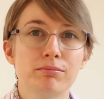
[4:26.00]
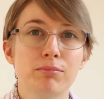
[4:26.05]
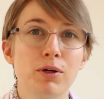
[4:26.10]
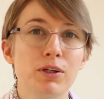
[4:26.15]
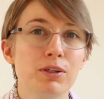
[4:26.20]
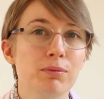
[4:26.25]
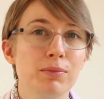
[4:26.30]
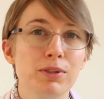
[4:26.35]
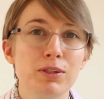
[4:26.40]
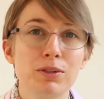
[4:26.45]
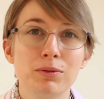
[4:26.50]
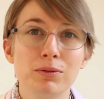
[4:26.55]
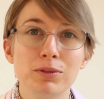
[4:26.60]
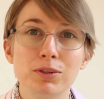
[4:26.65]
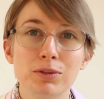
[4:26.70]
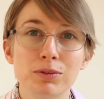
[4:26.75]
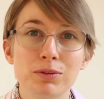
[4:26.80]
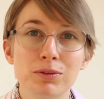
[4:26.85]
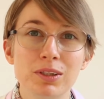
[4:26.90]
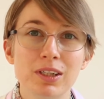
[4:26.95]
point me to
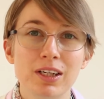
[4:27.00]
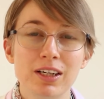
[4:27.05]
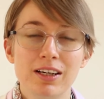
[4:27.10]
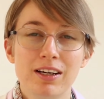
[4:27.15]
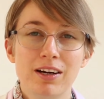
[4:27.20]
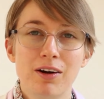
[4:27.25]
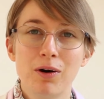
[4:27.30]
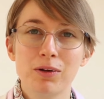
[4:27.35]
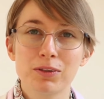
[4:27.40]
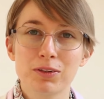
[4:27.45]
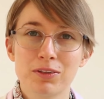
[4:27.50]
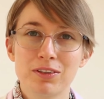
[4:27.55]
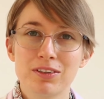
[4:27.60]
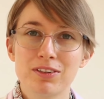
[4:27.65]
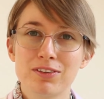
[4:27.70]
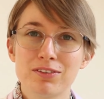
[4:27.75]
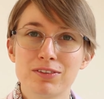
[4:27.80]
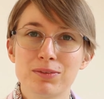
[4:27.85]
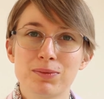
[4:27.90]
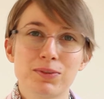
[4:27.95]
new
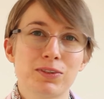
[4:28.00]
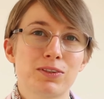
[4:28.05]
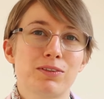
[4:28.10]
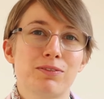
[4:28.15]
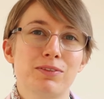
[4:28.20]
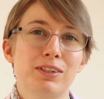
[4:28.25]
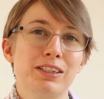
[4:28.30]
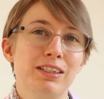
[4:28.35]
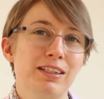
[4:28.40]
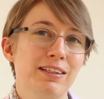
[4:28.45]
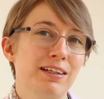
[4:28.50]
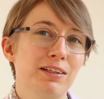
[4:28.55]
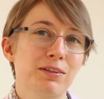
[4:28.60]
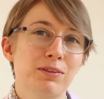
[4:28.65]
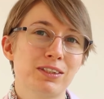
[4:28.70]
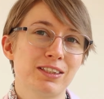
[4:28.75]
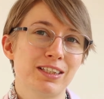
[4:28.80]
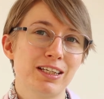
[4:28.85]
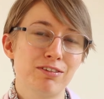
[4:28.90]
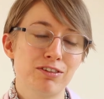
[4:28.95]
alternatives, because obviously then I
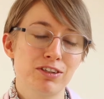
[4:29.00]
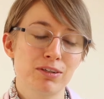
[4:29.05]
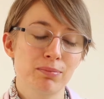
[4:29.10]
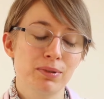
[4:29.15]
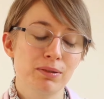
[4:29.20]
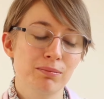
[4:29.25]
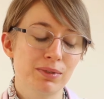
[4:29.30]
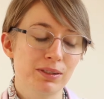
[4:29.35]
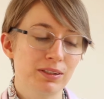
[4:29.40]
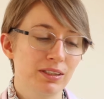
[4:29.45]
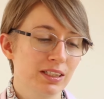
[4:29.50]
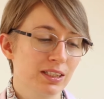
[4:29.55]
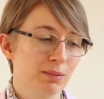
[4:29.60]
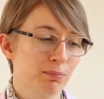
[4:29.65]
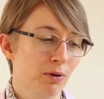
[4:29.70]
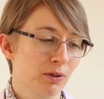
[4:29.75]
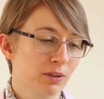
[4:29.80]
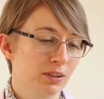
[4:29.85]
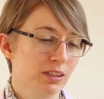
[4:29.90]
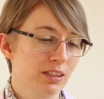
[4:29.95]
could save shipping, but this
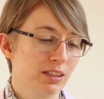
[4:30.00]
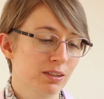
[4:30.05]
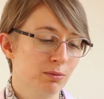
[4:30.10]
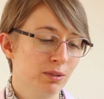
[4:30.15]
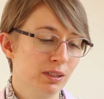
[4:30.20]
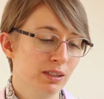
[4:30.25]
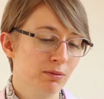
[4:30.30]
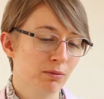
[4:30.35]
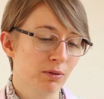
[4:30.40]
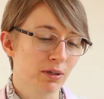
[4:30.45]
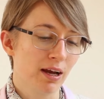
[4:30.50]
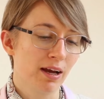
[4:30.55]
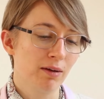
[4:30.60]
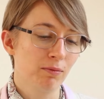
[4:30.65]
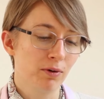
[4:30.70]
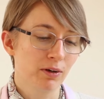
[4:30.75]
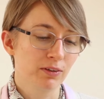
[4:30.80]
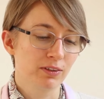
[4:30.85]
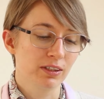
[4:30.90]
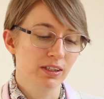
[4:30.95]
box is really what I
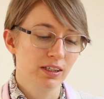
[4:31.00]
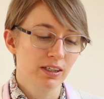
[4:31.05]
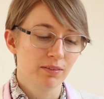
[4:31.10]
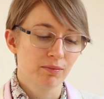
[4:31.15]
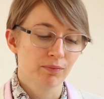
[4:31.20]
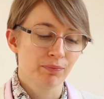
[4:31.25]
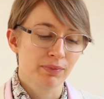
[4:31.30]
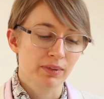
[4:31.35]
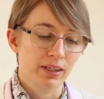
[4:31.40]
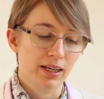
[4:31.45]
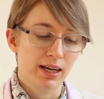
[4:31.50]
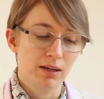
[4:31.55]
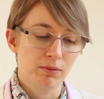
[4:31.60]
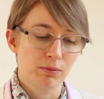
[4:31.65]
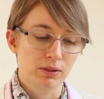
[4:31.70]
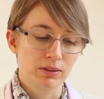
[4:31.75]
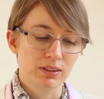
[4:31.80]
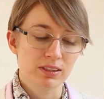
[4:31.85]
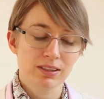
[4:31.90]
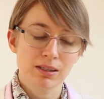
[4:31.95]
want. I
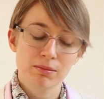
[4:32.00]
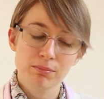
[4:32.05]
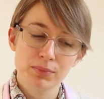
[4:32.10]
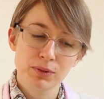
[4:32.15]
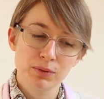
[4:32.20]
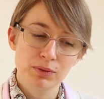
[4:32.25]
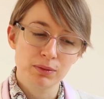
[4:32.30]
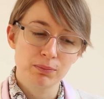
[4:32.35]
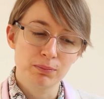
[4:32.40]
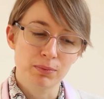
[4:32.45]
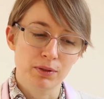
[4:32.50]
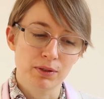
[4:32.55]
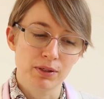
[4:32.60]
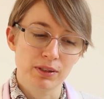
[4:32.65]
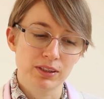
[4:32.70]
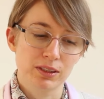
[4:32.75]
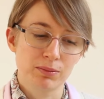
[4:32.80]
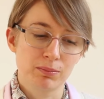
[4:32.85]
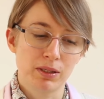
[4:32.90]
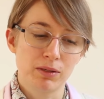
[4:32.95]
want some beauty
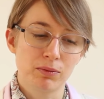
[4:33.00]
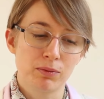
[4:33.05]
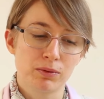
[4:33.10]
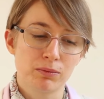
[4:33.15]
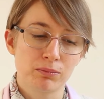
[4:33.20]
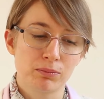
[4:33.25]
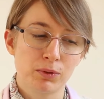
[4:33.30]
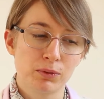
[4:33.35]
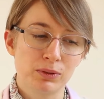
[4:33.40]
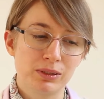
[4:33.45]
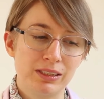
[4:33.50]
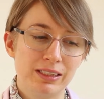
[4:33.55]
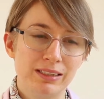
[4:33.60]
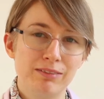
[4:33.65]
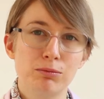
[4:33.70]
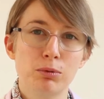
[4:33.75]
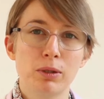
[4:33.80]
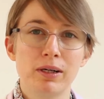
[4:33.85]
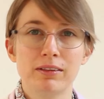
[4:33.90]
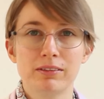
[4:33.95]
products, but I want
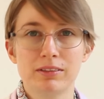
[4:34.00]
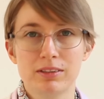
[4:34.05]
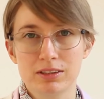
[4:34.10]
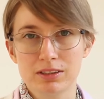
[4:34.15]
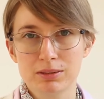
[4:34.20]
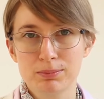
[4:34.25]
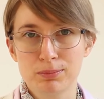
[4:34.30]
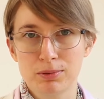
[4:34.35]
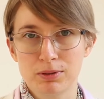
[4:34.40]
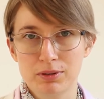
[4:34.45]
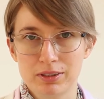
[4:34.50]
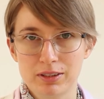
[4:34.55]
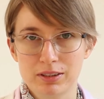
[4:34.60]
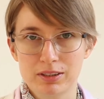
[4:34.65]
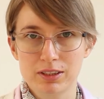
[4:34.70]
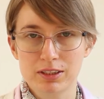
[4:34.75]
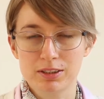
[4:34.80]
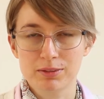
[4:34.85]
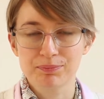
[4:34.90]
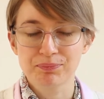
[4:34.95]
mostly wellness
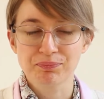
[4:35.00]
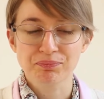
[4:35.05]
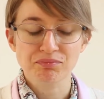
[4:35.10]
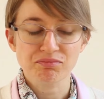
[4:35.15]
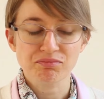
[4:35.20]
products,